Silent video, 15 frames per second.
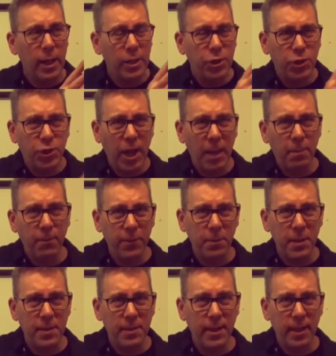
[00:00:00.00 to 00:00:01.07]
cheap from the
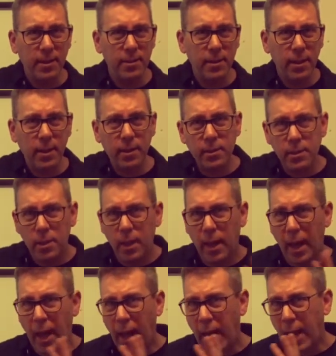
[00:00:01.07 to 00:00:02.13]
60s
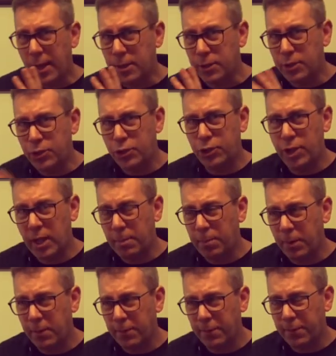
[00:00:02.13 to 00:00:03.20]
and cheap
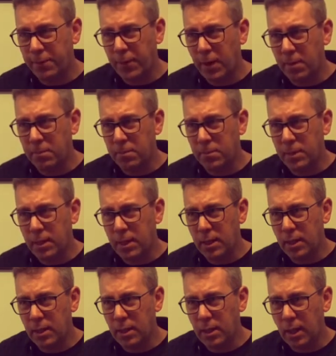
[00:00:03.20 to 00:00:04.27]
from
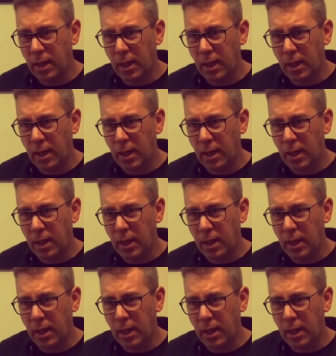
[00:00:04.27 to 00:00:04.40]
the,